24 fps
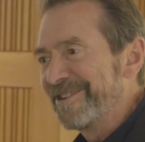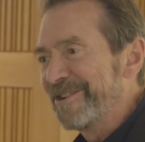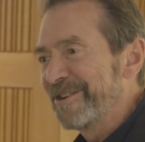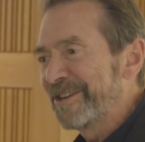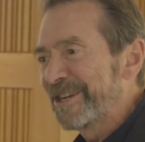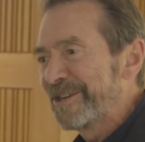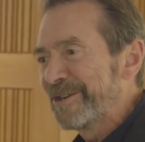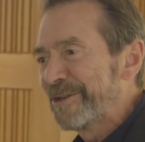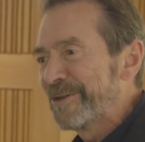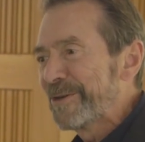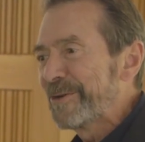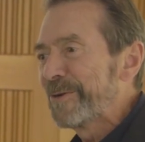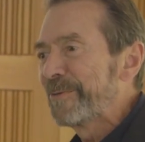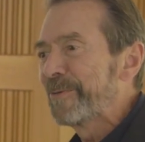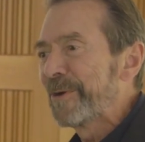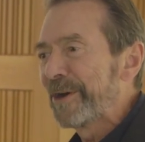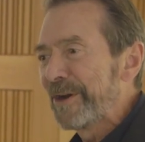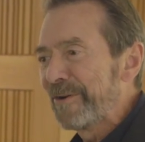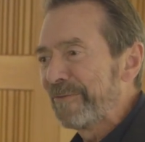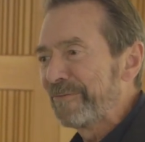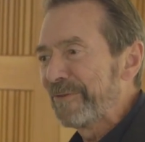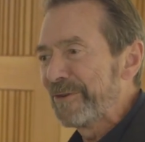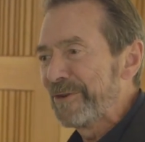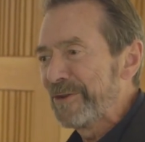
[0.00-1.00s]
You can do
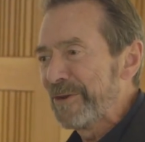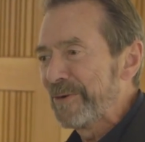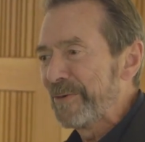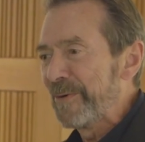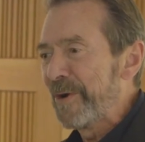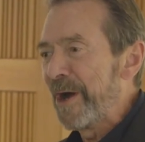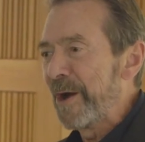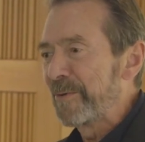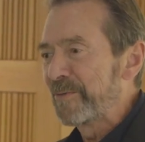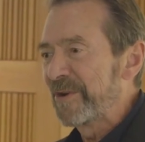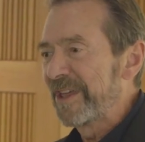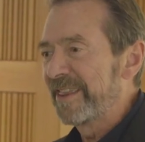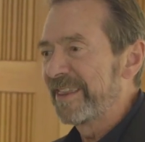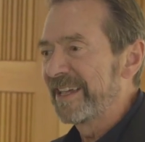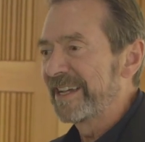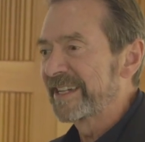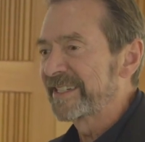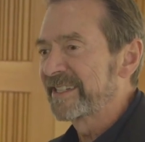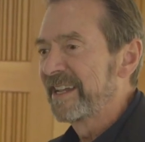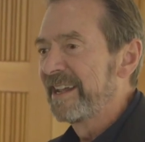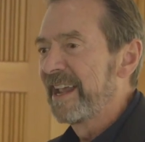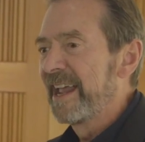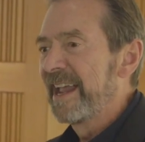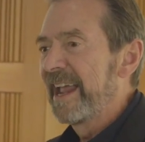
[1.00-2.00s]
whatever you want with
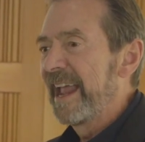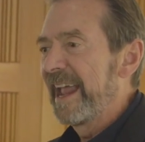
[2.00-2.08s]
this.